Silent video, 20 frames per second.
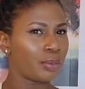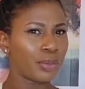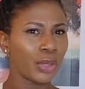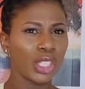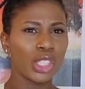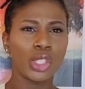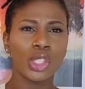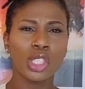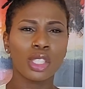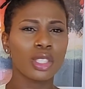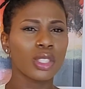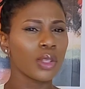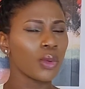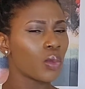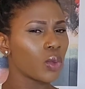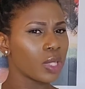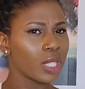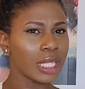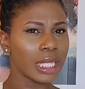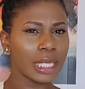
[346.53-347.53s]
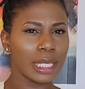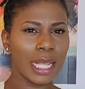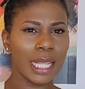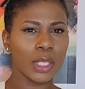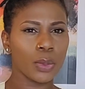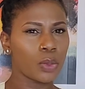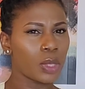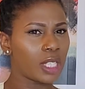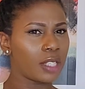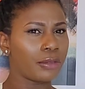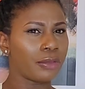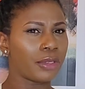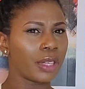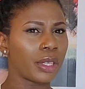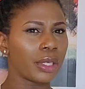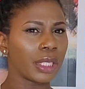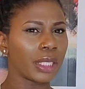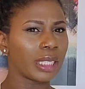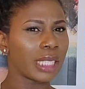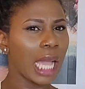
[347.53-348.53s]
but you just don't want to start with the
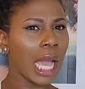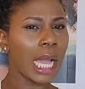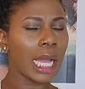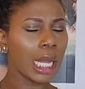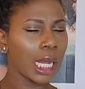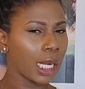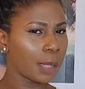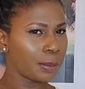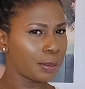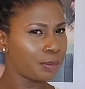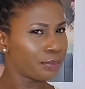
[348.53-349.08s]
very dark,